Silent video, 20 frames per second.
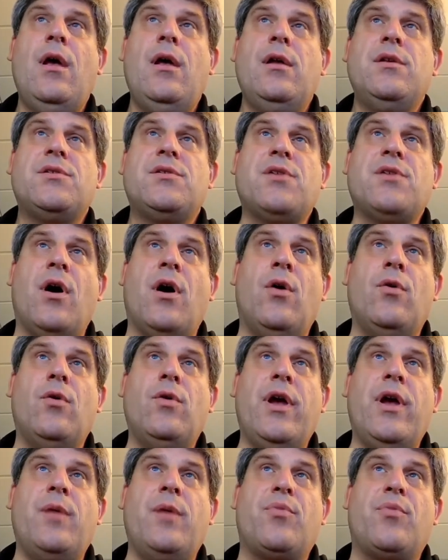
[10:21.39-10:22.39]
So,
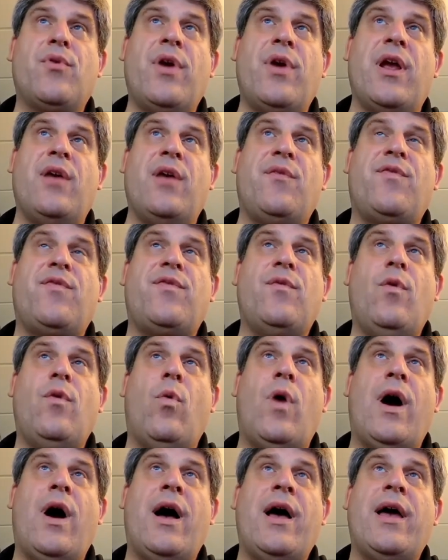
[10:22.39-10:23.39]
in brief,
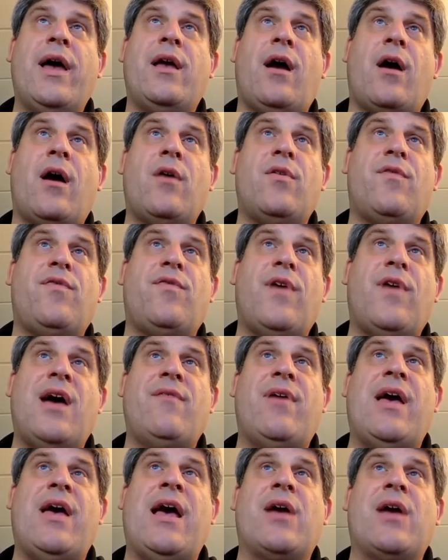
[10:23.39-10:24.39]
why are the
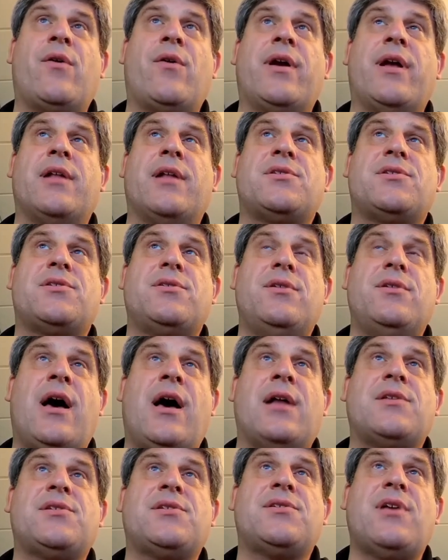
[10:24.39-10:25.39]
five aggregates
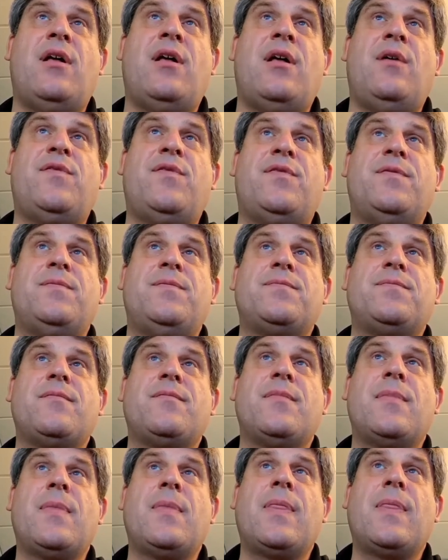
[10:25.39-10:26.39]
not self?
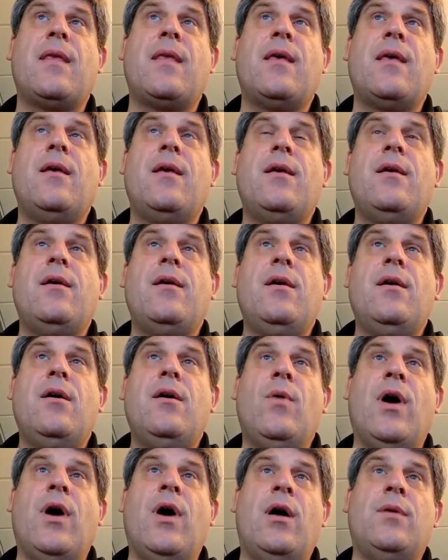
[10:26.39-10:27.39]

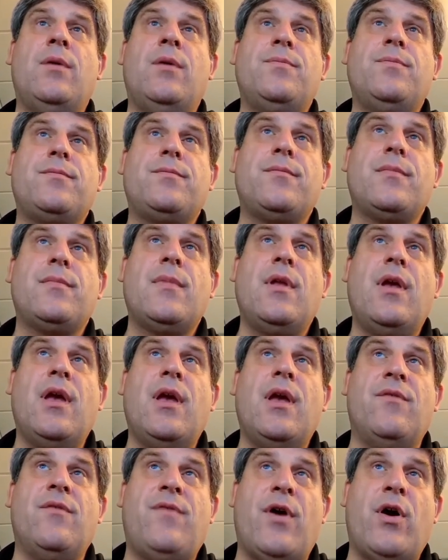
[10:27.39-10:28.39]
Well, in
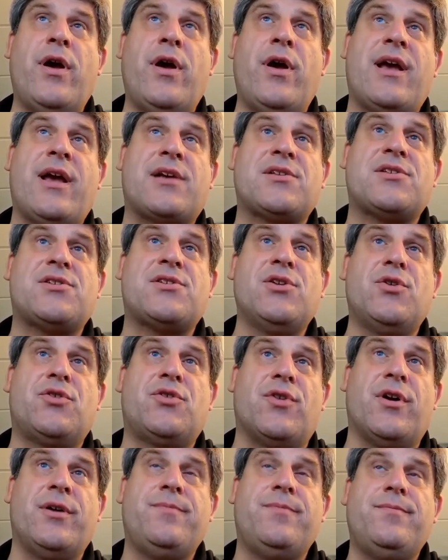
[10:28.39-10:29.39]
the very next
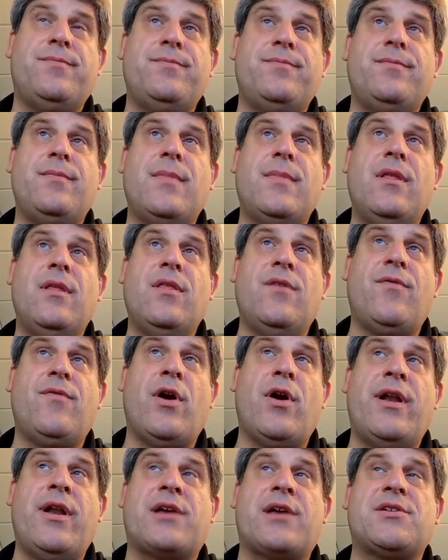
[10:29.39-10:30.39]
sutra, the
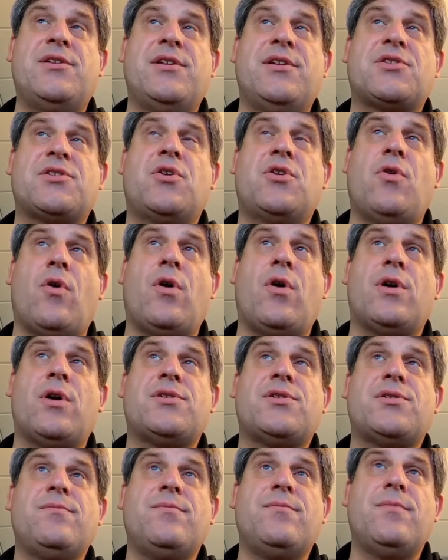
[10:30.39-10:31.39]
very next
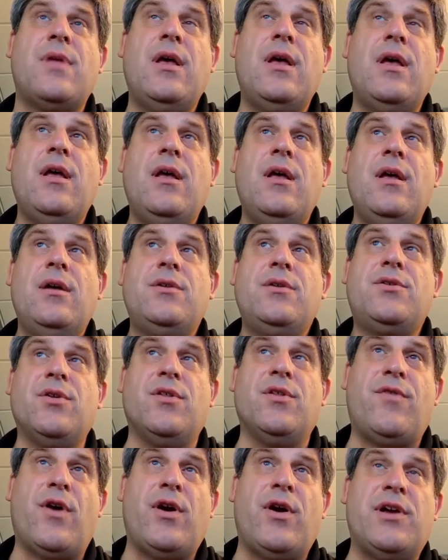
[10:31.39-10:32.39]
discourse to
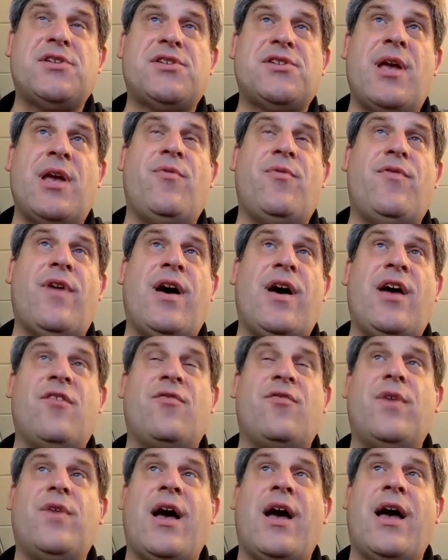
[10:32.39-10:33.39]
the very same
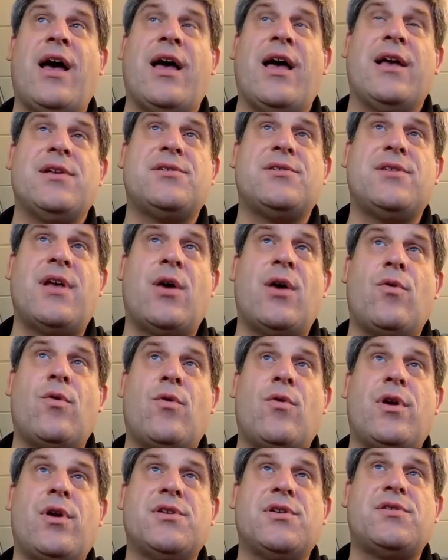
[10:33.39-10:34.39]
five guys that
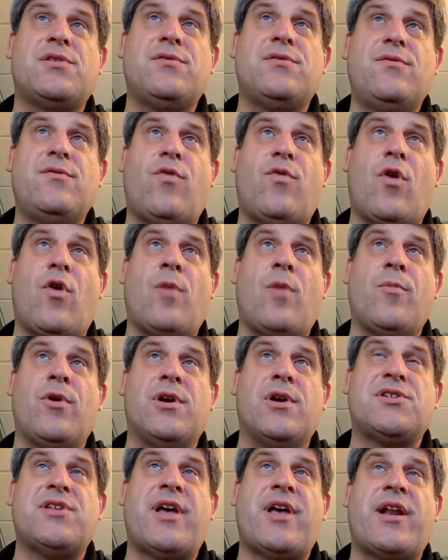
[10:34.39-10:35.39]
were his former
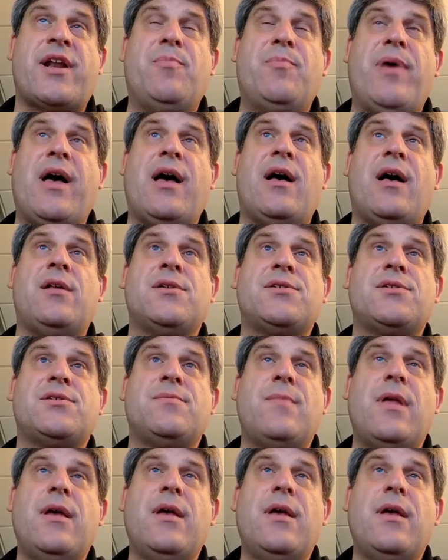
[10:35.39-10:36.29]
ascetic pals,